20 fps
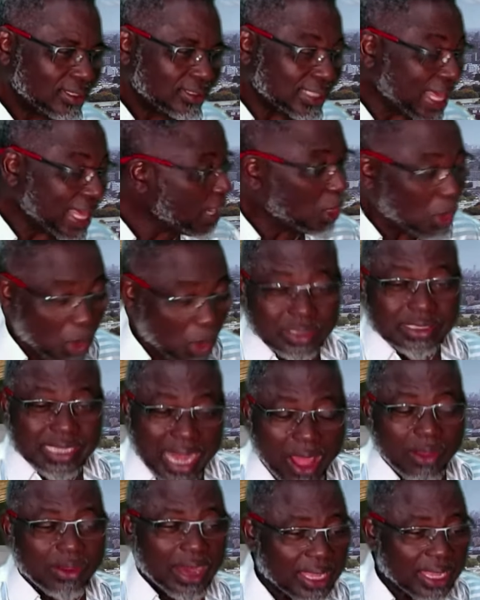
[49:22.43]
They looked
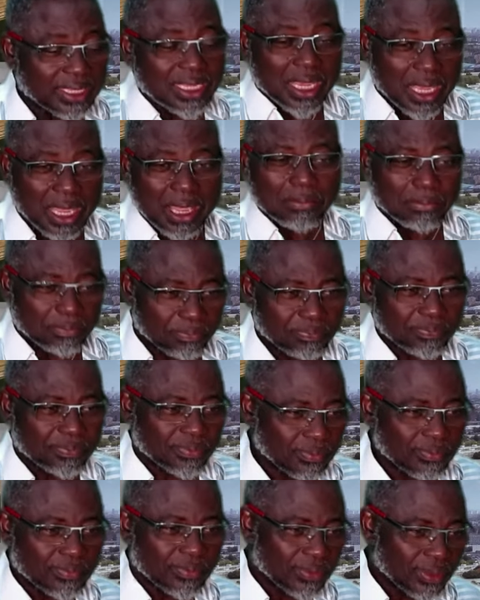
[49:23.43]
down at him.
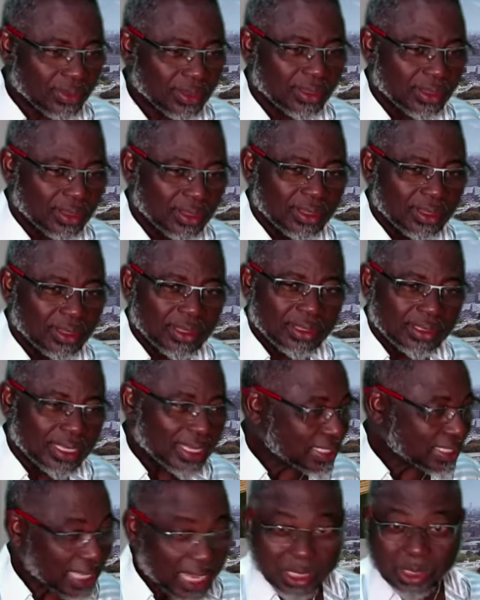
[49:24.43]
They
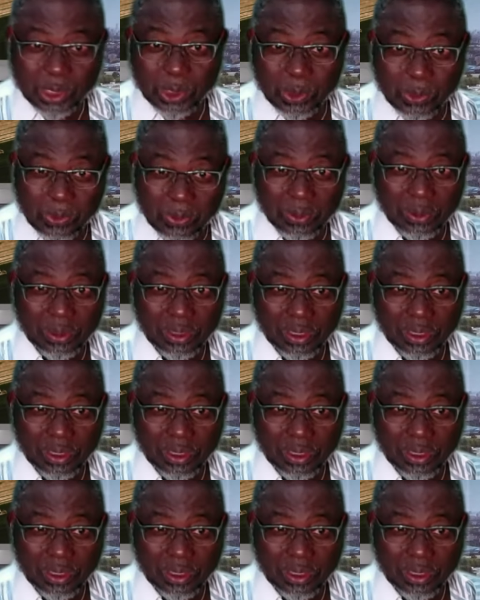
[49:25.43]
said, you?